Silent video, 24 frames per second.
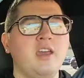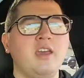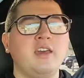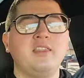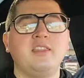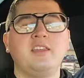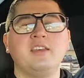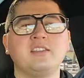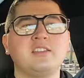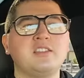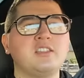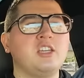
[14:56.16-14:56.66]

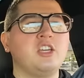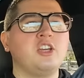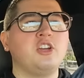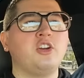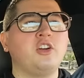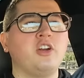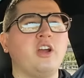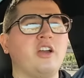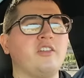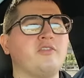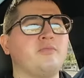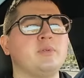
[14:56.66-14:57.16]
This
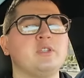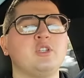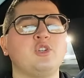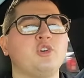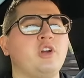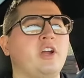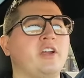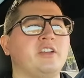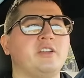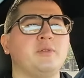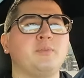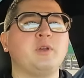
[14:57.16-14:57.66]
year, I've been
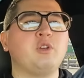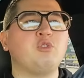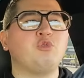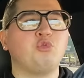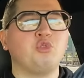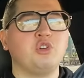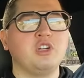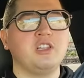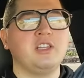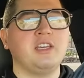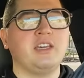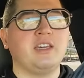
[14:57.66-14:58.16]
trying to be
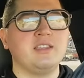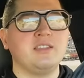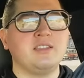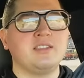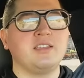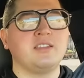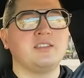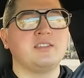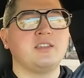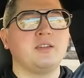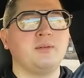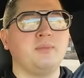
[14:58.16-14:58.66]
really
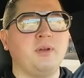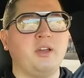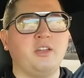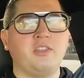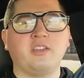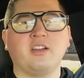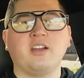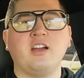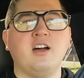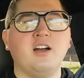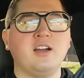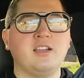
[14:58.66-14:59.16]
consistent about
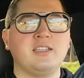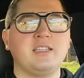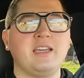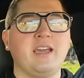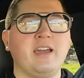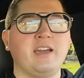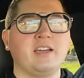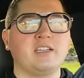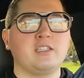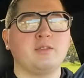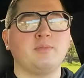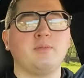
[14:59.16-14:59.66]
the
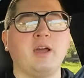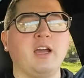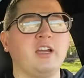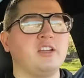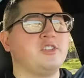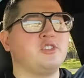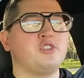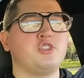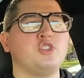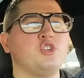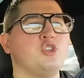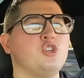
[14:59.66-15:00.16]
contacts, but I
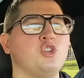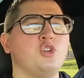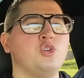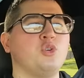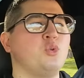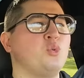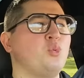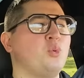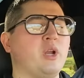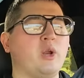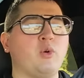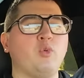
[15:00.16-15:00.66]
just
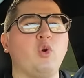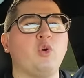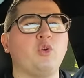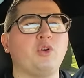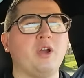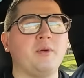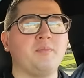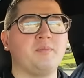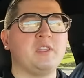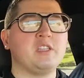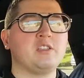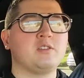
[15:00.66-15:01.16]
knew when I woke
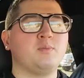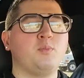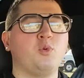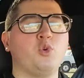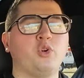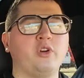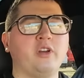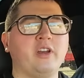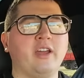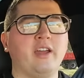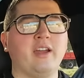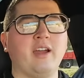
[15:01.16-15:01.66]
up this
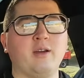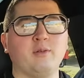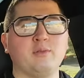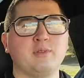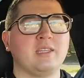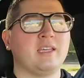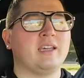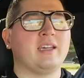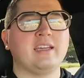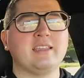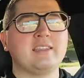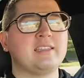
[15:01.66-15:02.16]
morning, I was
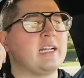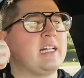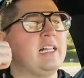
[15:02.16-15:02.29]
like, it's a